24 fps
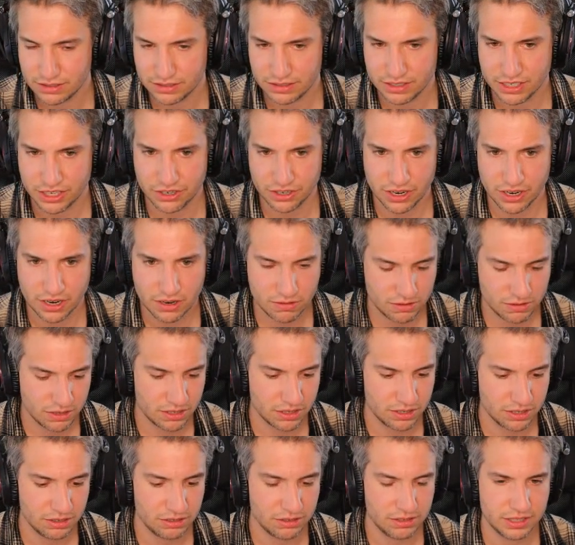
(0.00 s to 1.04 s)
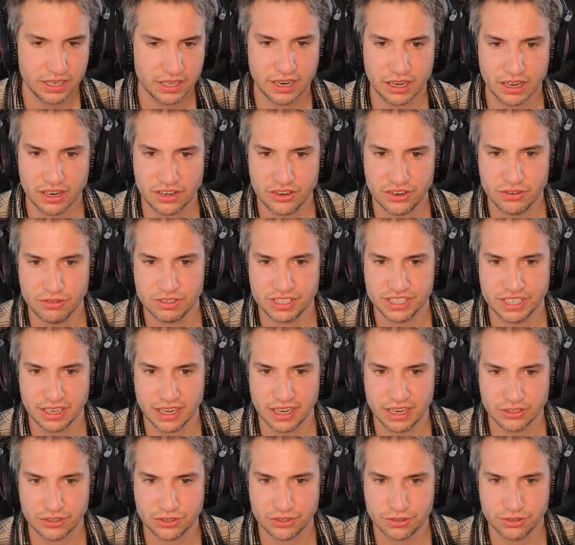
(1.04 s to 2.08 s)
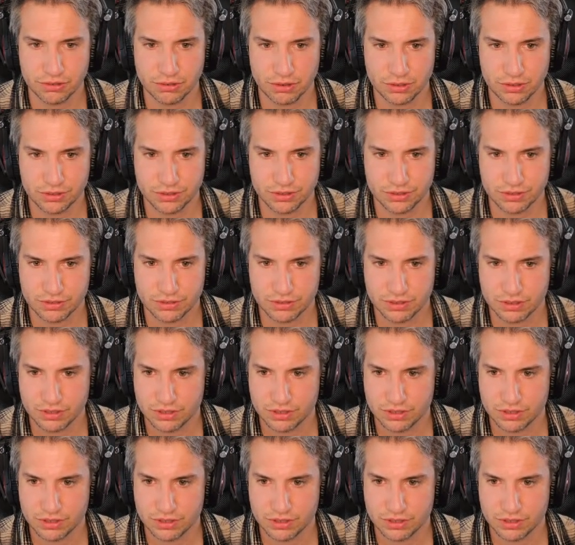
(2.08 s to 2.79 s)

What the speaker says: There you go. Then I can use the align tool to